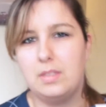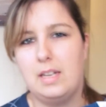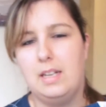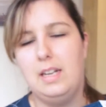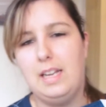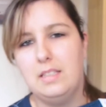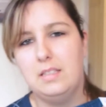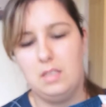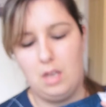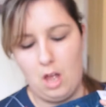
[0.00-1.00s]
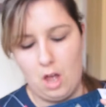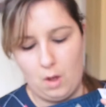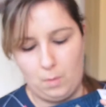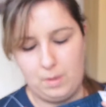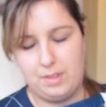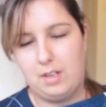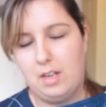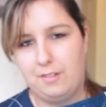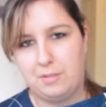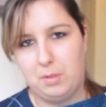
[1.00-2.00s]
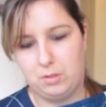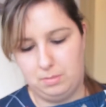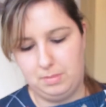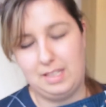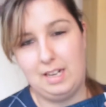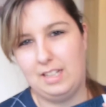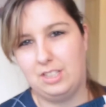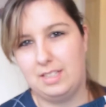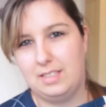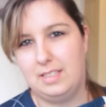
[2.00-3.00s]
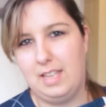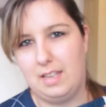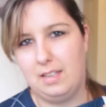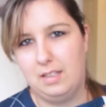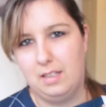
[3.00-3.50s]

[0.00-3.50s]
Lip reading: Then at least with a cuffed bottom, they'll actually sit